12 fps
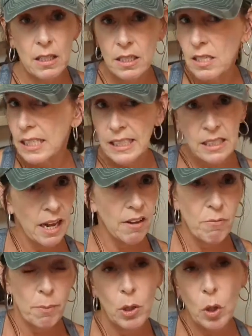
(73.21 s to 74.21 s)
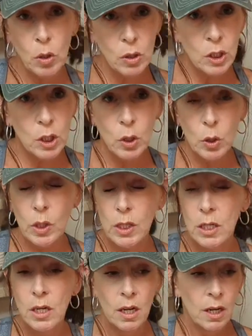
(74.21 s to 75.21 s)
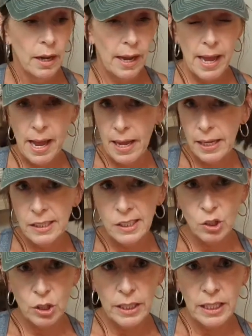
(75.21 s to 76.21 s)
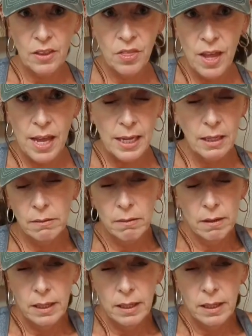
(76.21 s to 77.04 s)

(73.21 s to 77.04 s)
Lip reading: It doesn't have milk or eggs or anything,